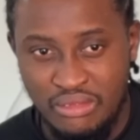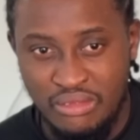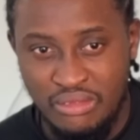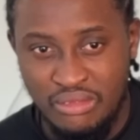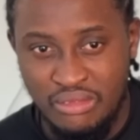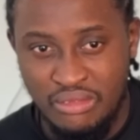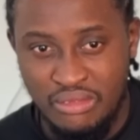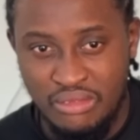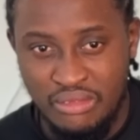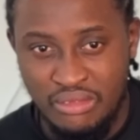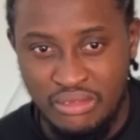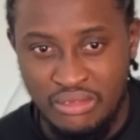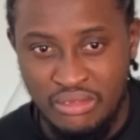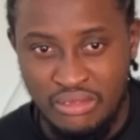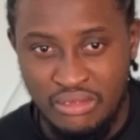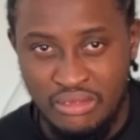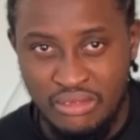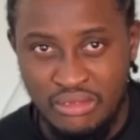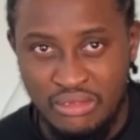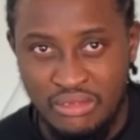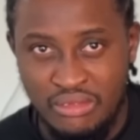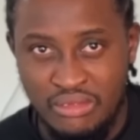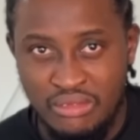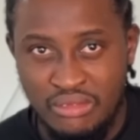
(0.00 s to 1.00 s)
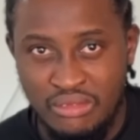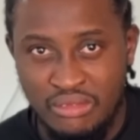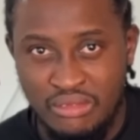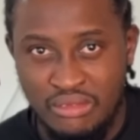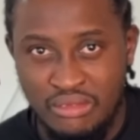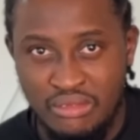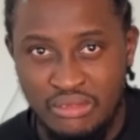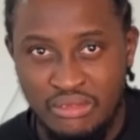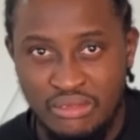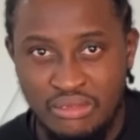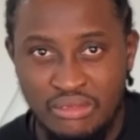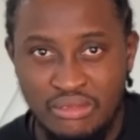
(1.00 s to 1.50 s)

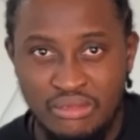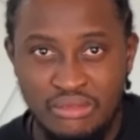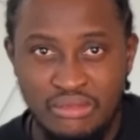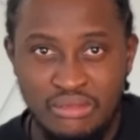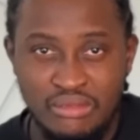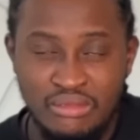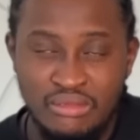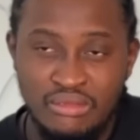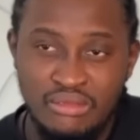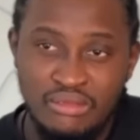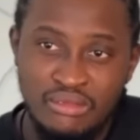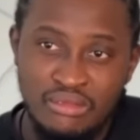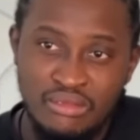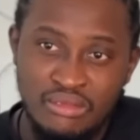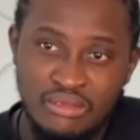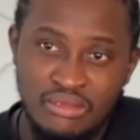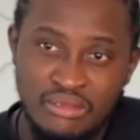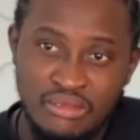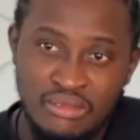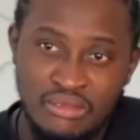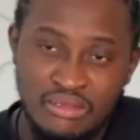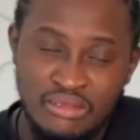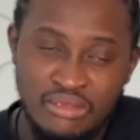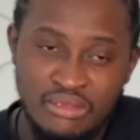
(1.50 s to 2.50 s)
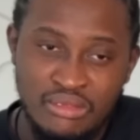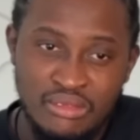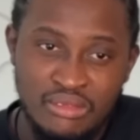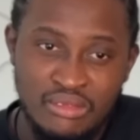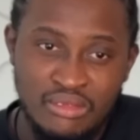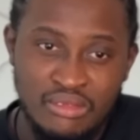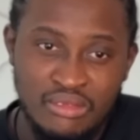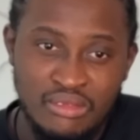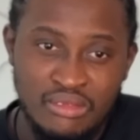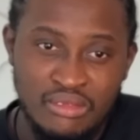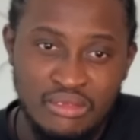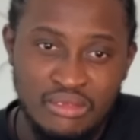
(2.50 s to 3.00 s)

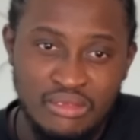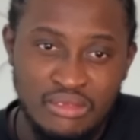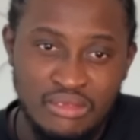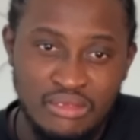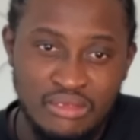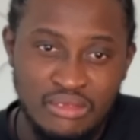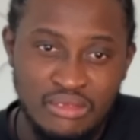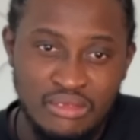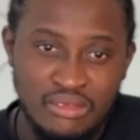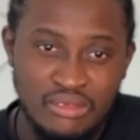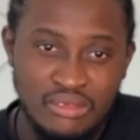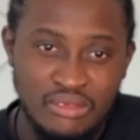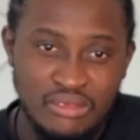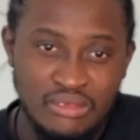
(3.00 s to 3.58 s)
[no speech]